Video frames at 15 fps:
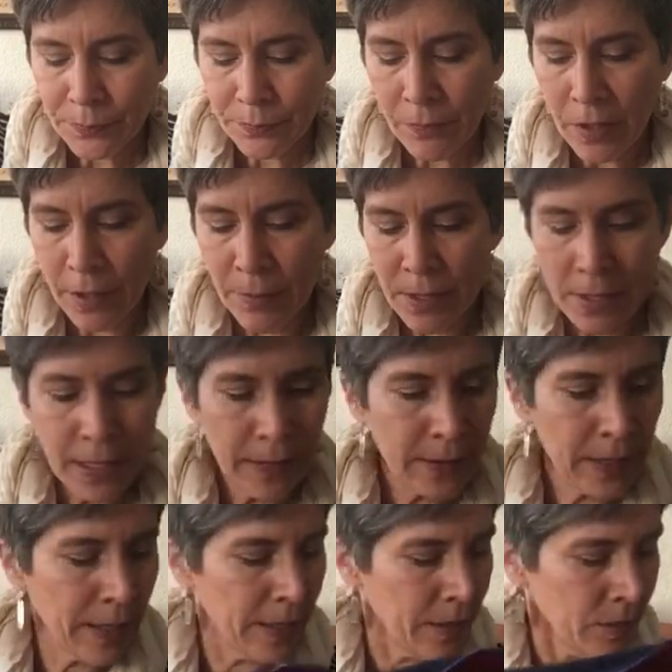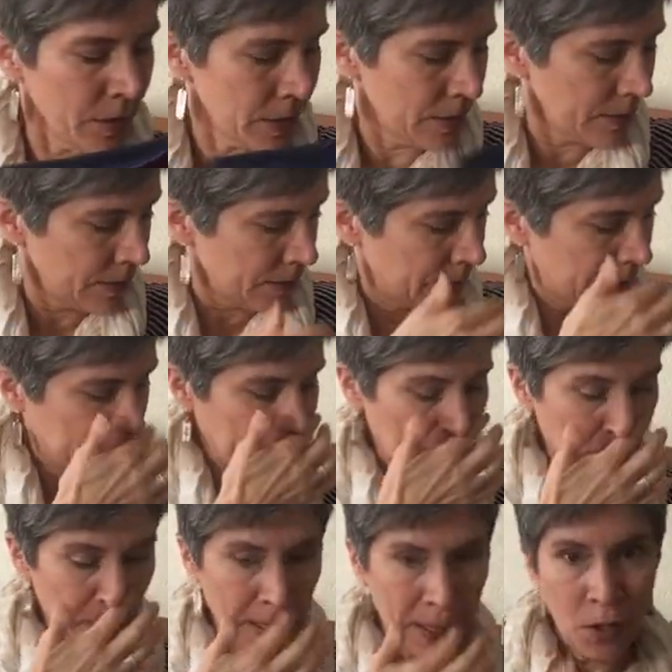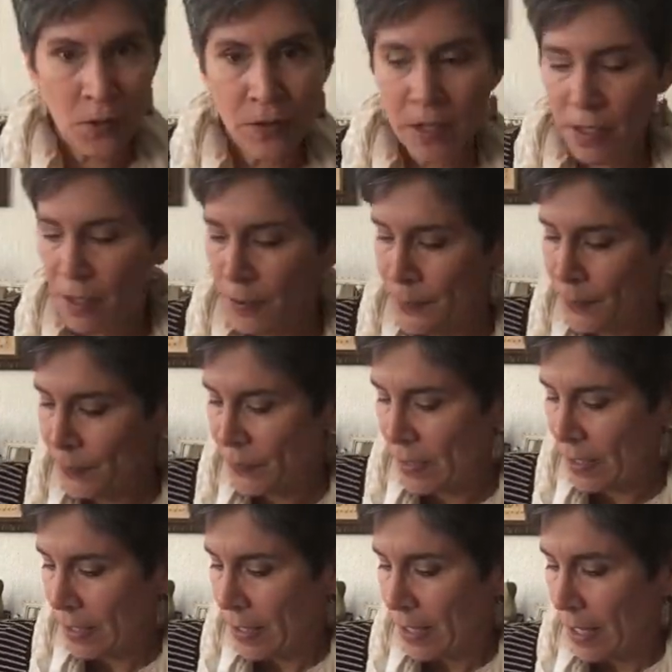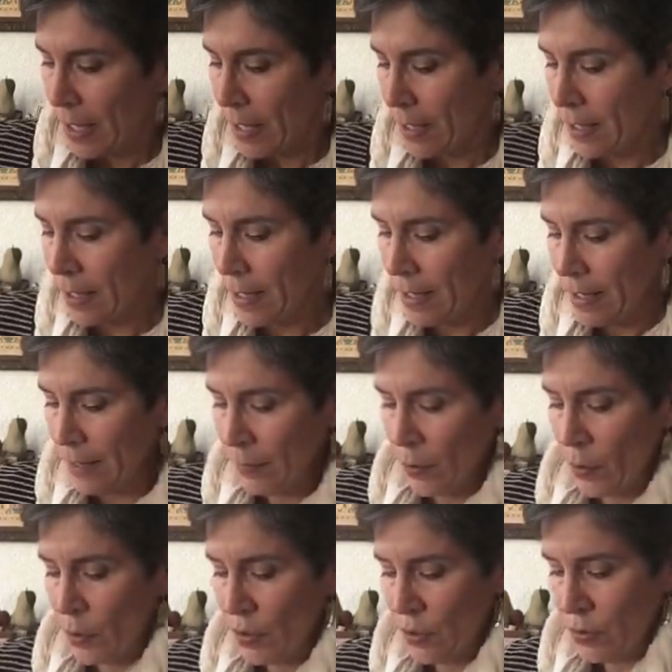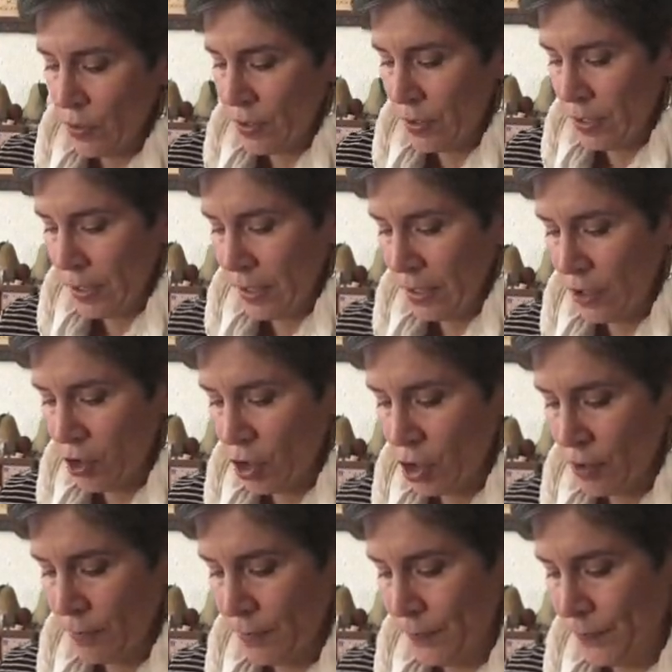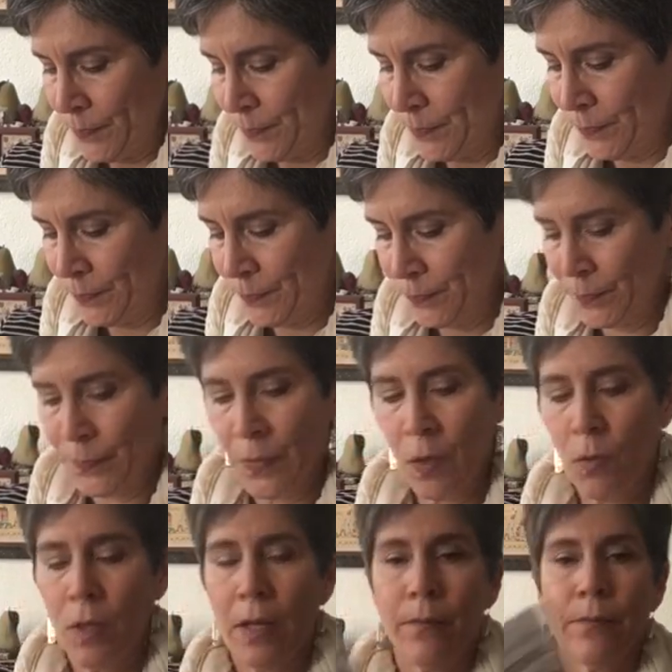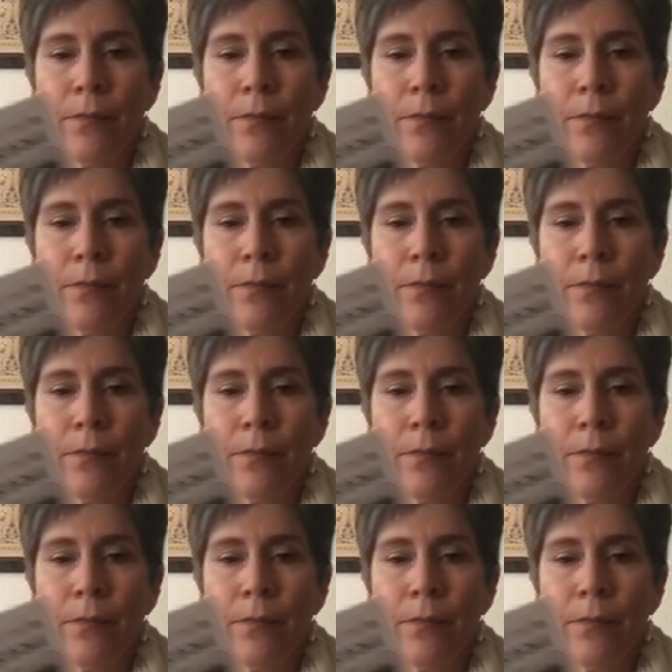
I'm going to take that out and set the bag over here. I am going to stitch, well,